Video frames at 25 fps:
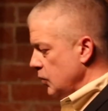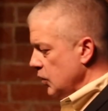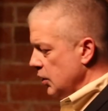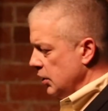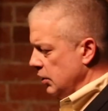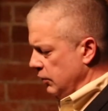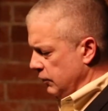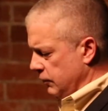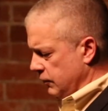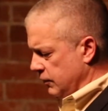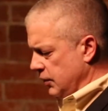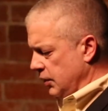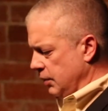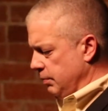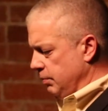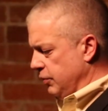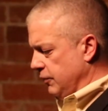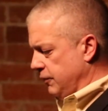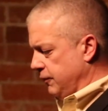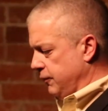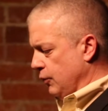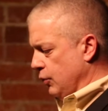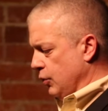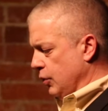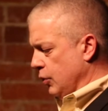You see,
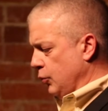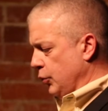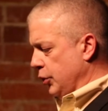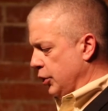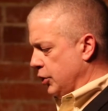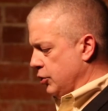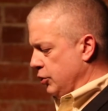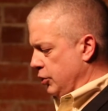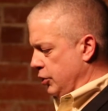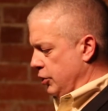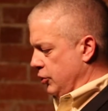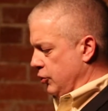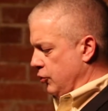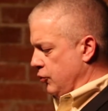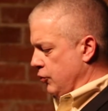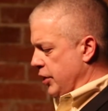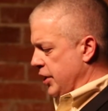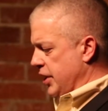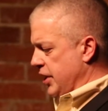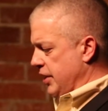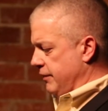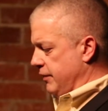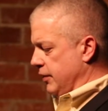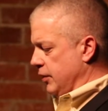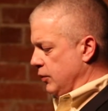before we could
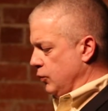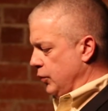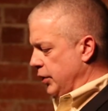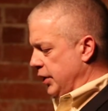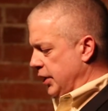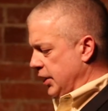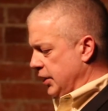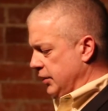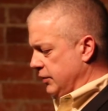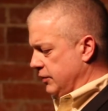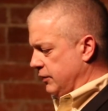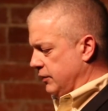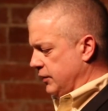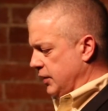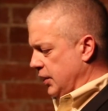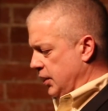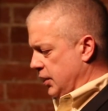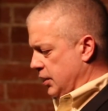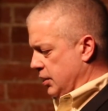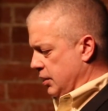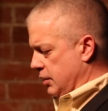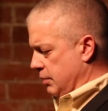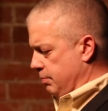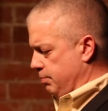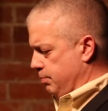engrave it, we had to
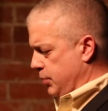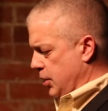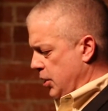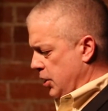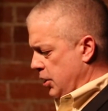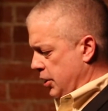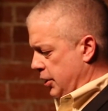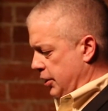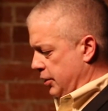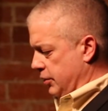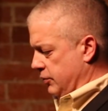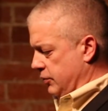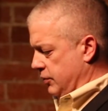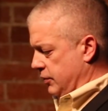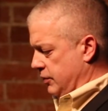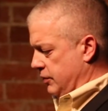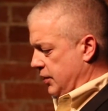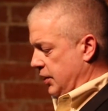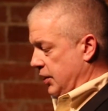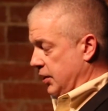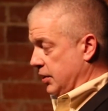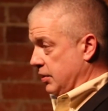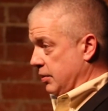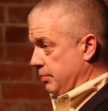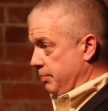take it apart to
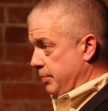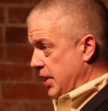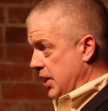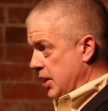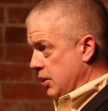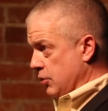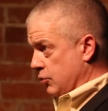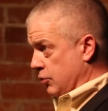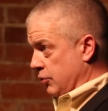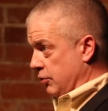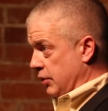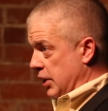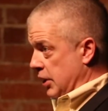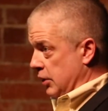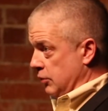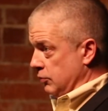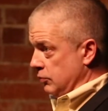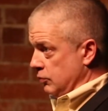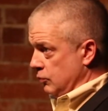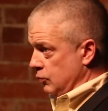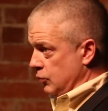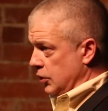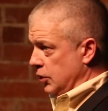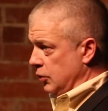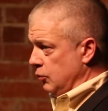take the powder out,
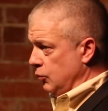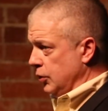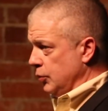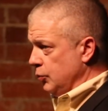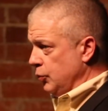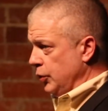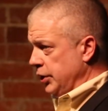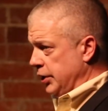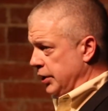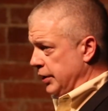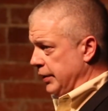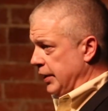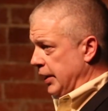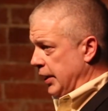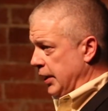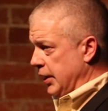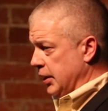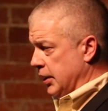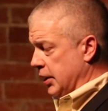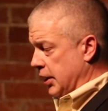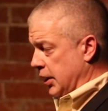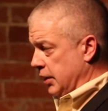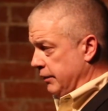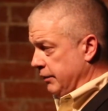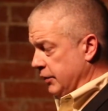and well, when we did that,
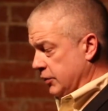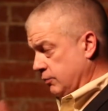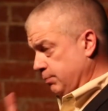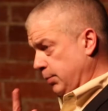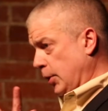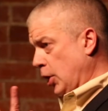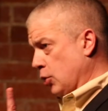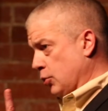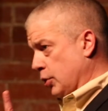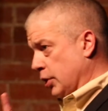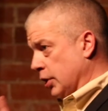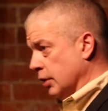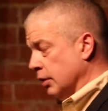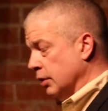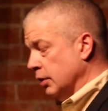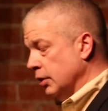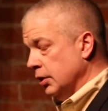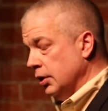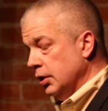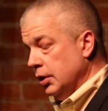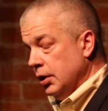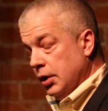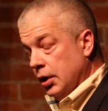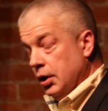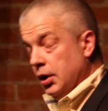it kind of exploded."
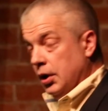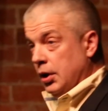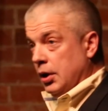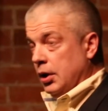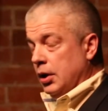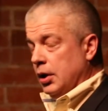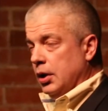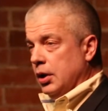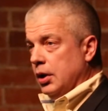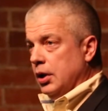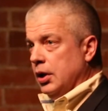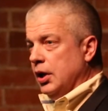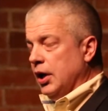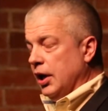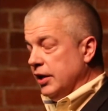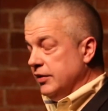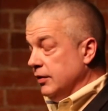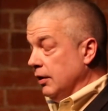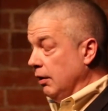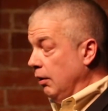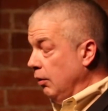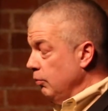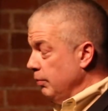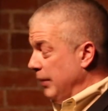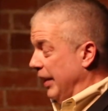And I
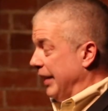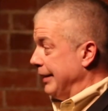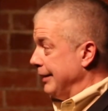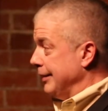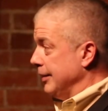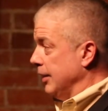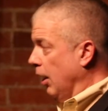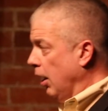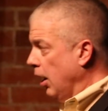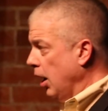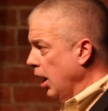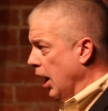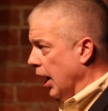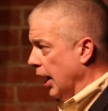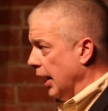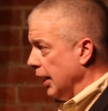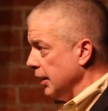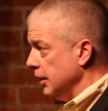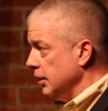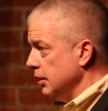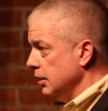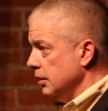said, "Oh my God."